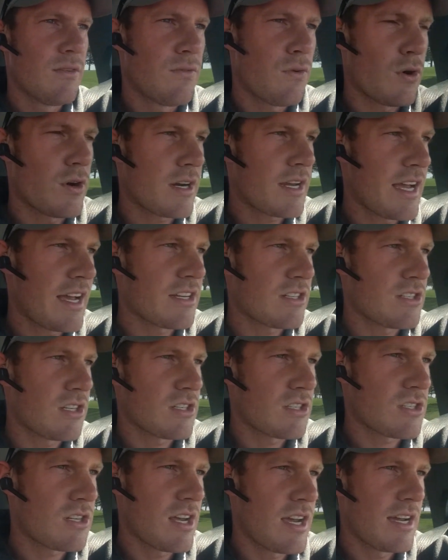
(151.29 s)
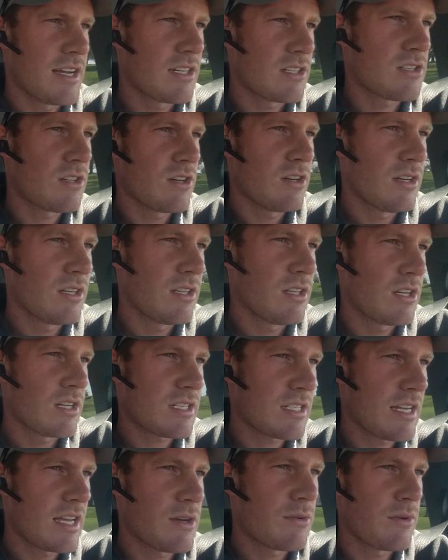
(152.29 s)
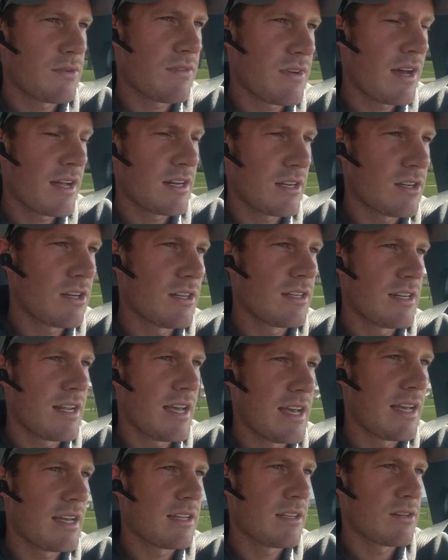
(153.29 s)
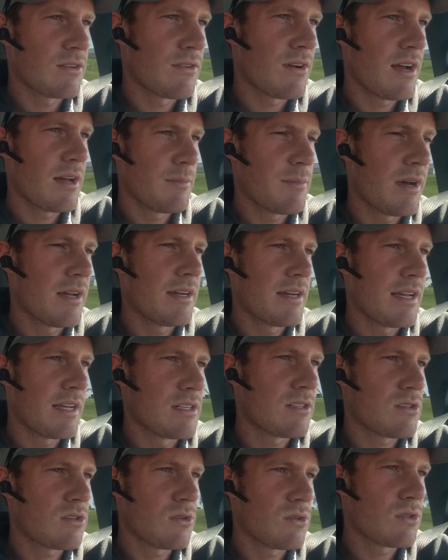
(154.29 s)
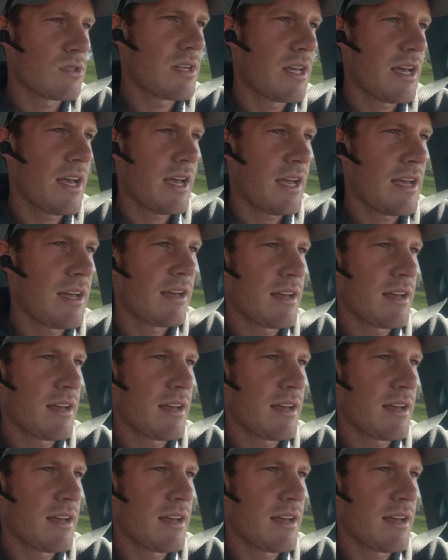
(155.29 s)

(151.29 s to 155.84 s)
Forecast just changed, so it looks like we've got a good day to run Monday and Tuesday.